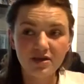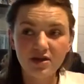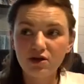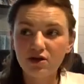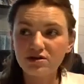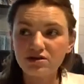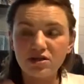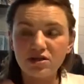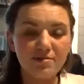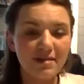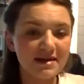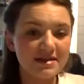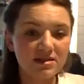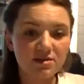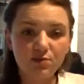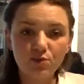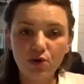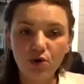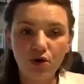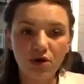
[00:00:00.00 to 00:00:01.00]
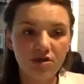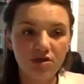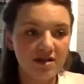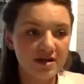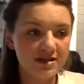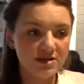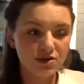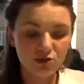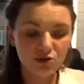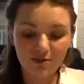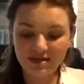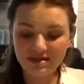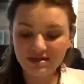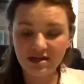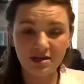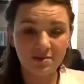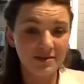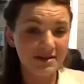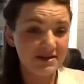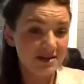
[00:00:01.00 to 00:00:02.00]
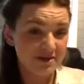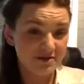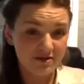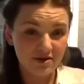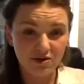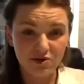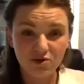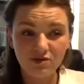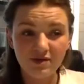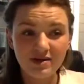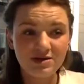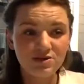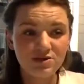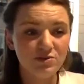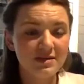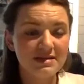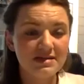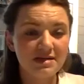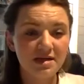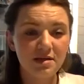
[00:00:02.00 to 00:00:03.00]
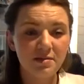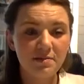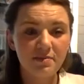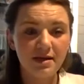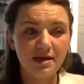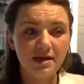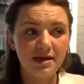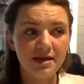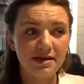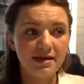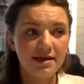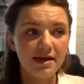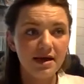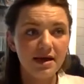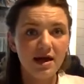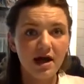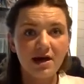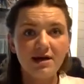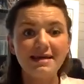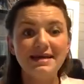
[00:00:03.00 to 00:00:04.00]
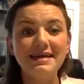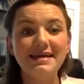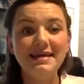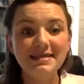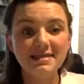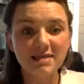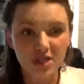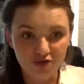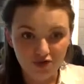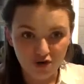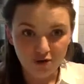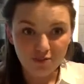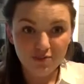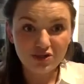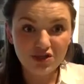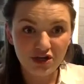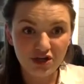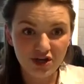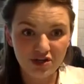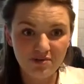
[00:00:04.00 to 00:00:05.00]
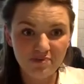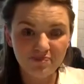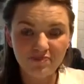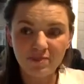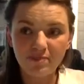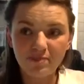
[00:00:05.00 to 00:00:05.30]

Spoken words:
Because no matter what, things are always going to be difficult. There's always going to be an easier option.